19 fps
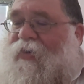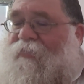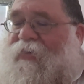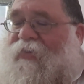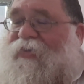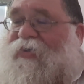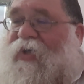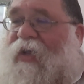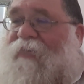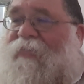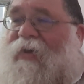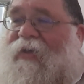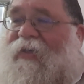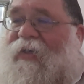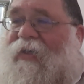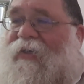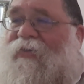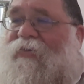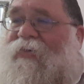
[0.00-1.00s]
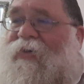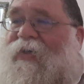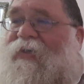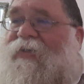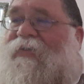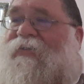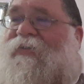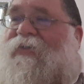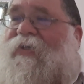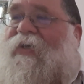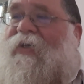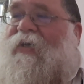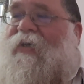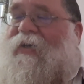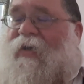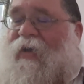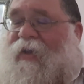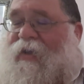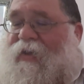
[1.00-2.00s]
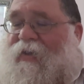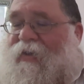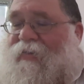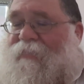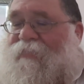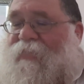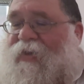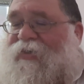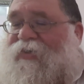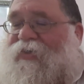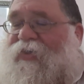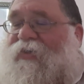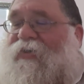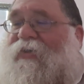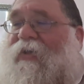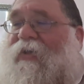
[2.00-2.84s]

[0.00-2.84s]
But Shema Kinui is, I mentioned